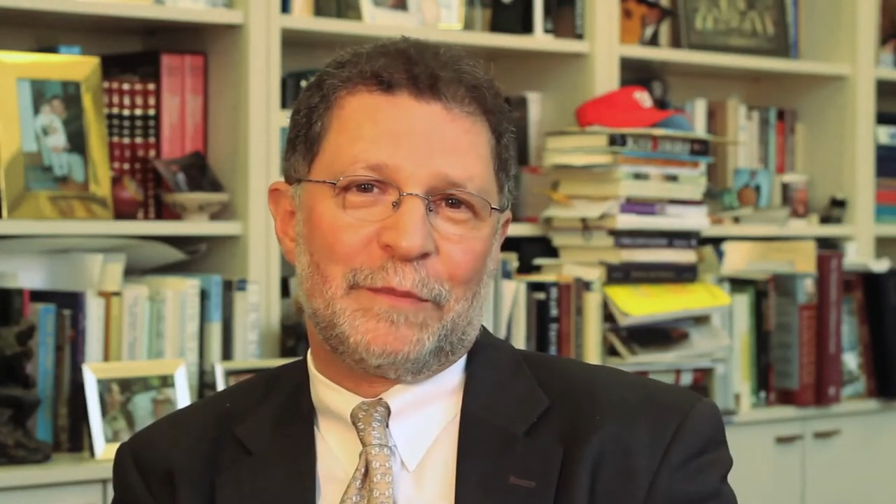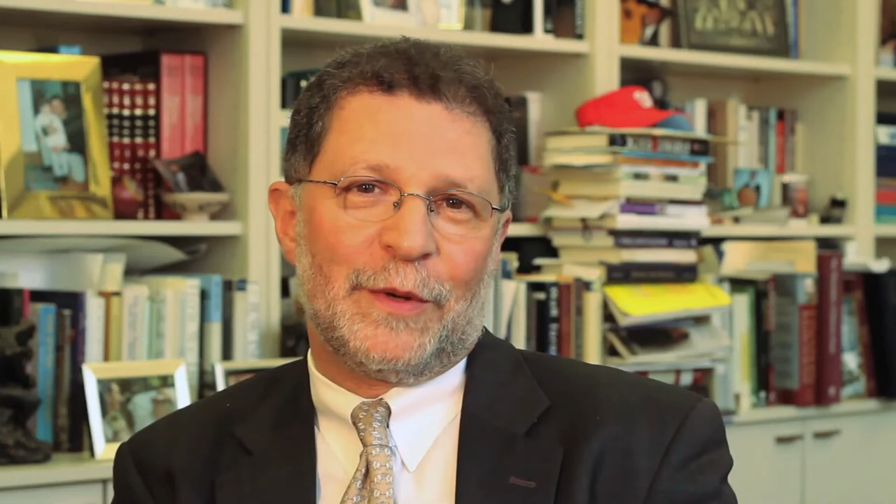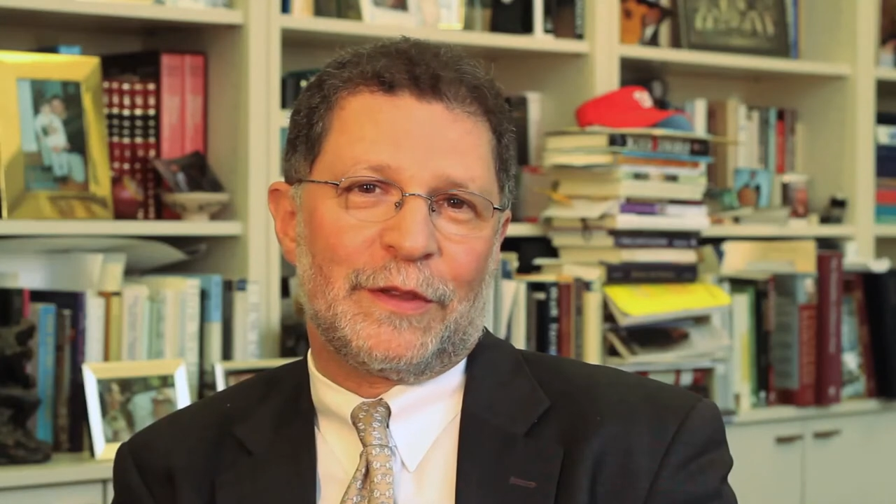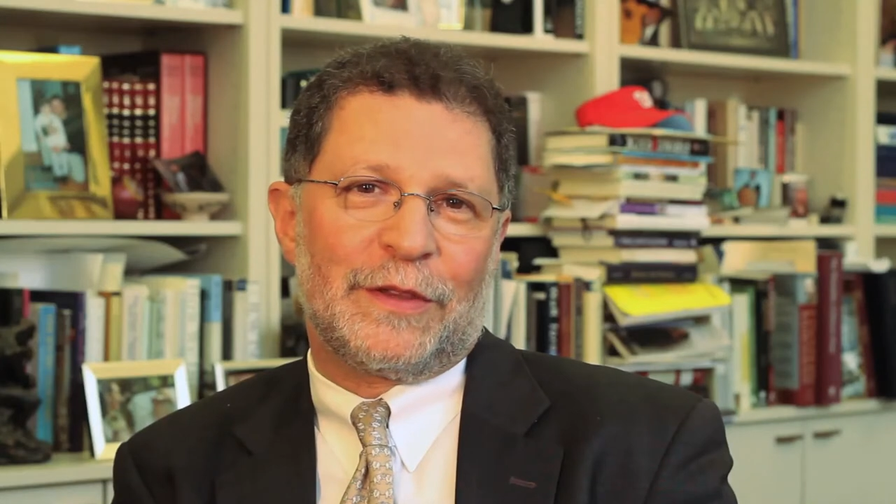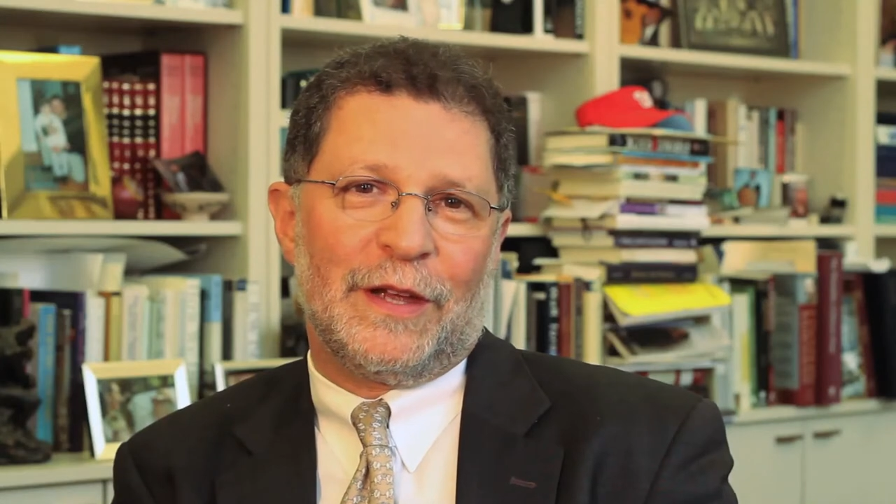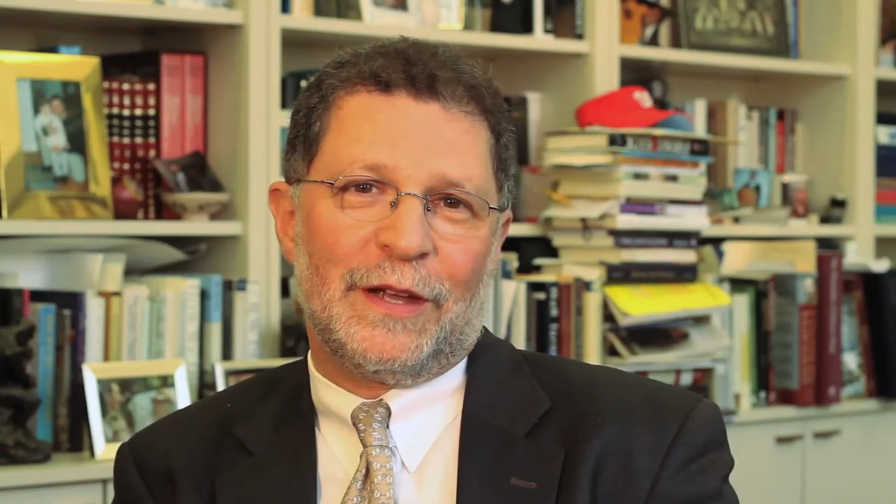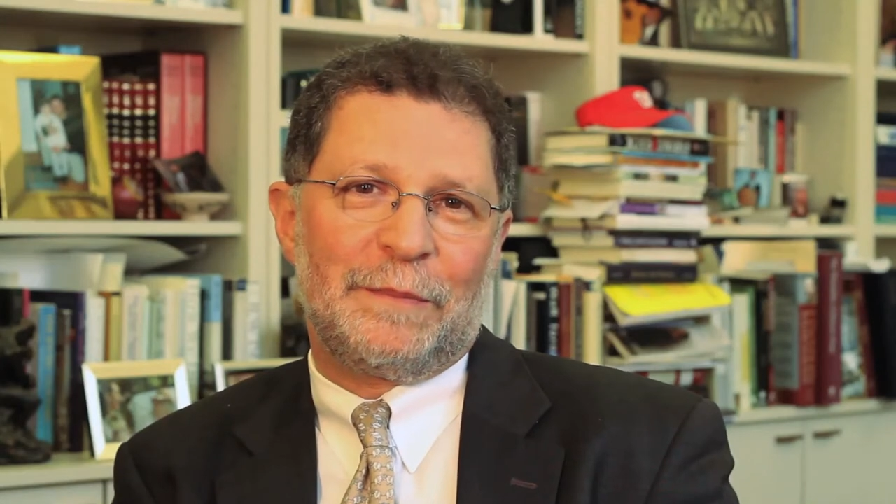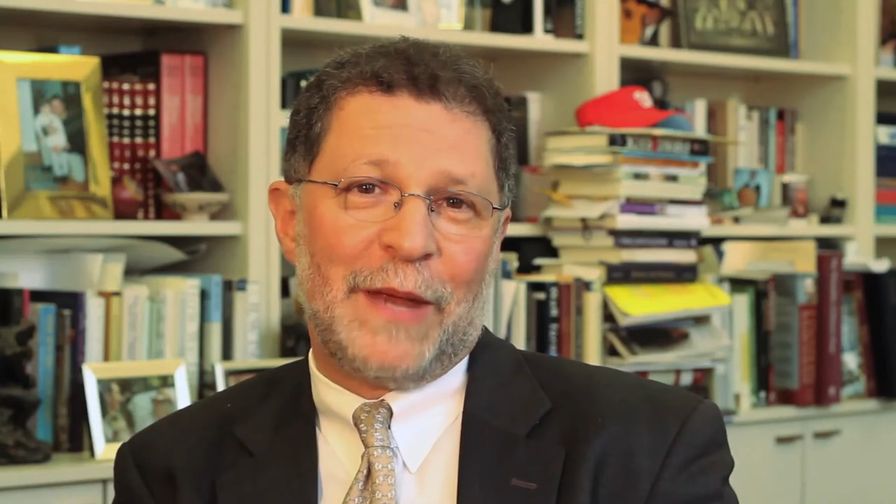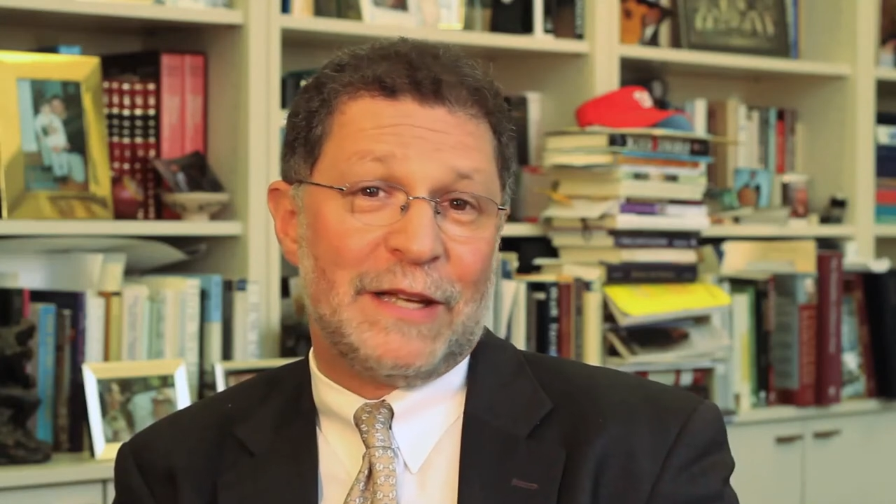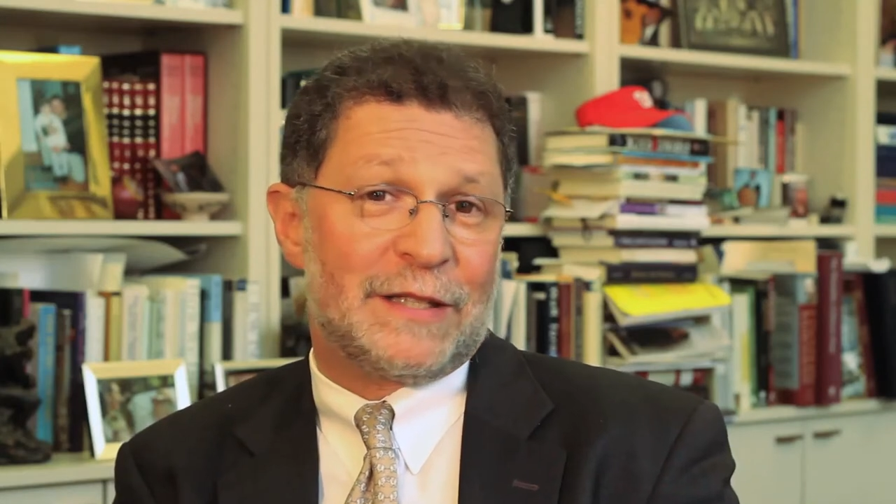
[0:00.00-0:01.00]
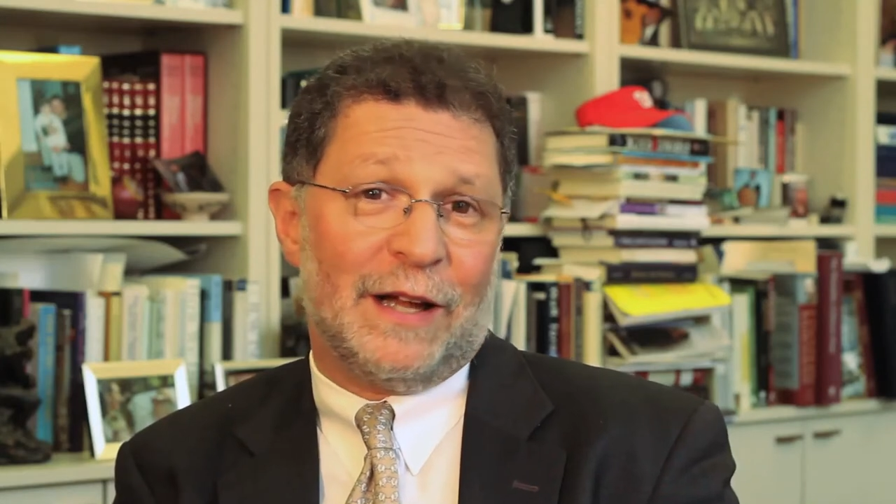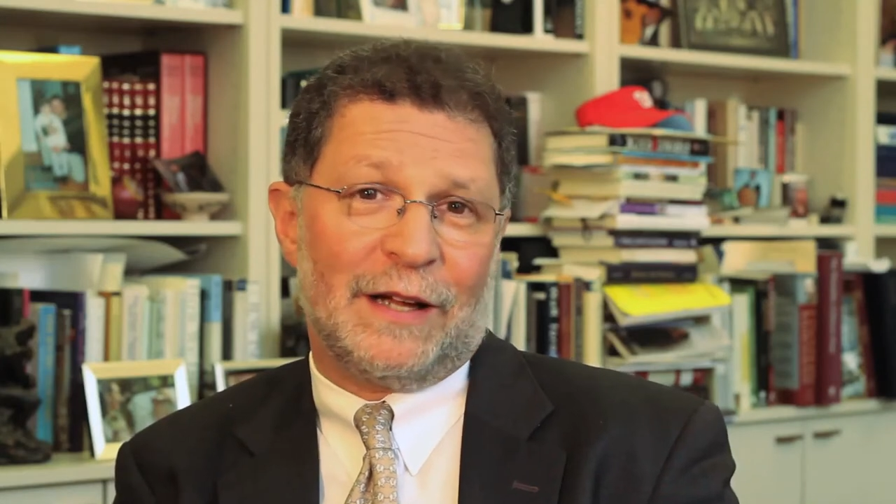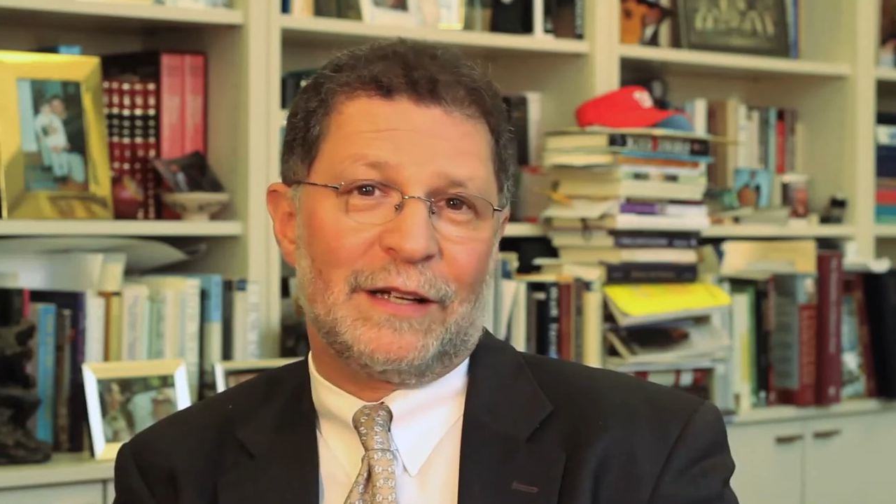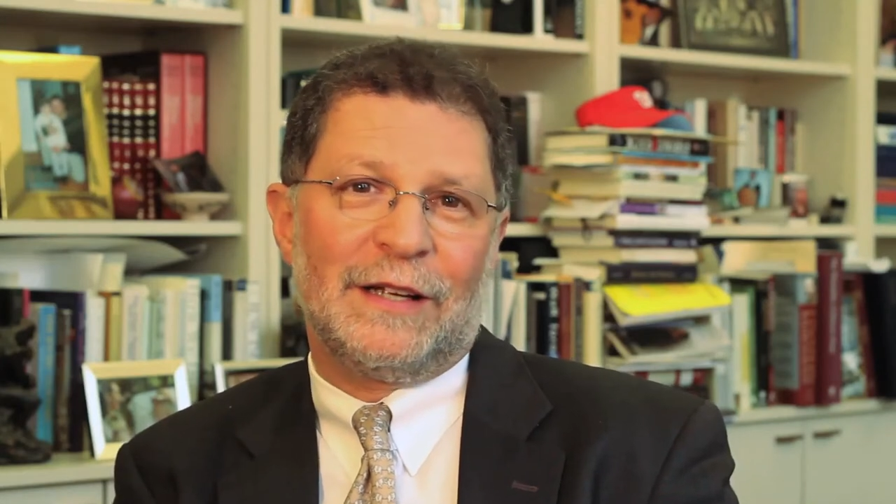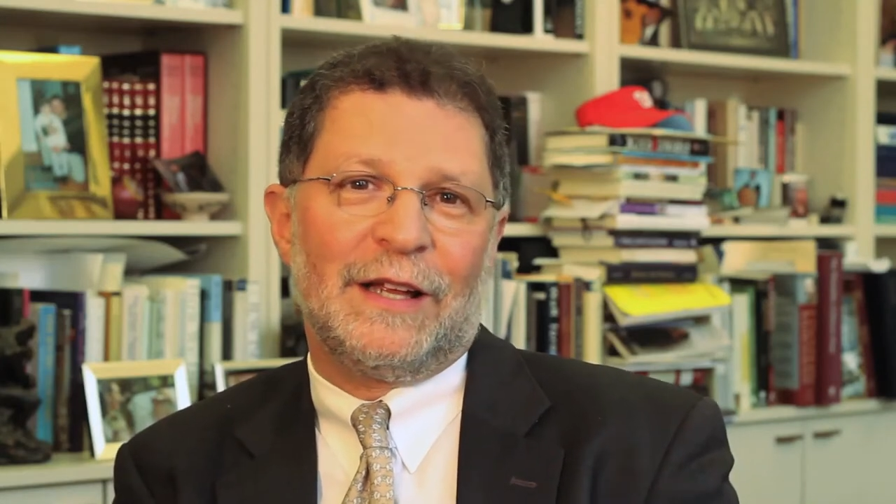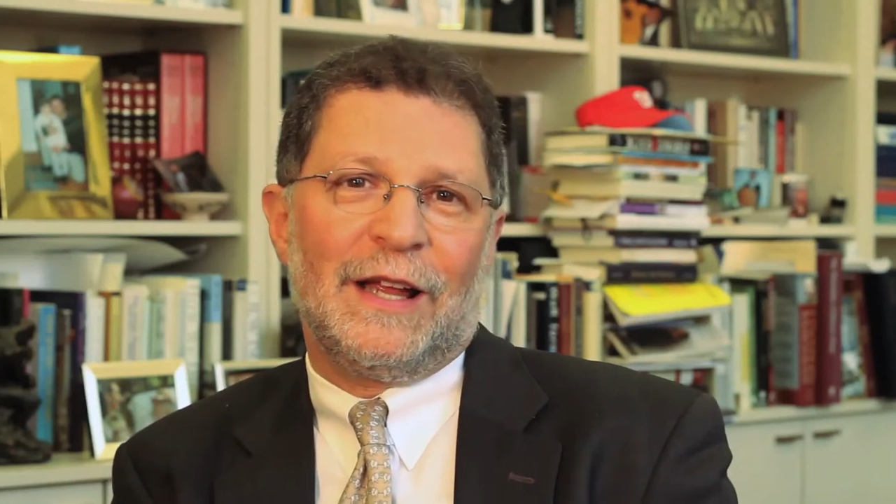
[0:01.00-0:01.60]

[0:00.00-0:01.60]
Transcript: with Pesach.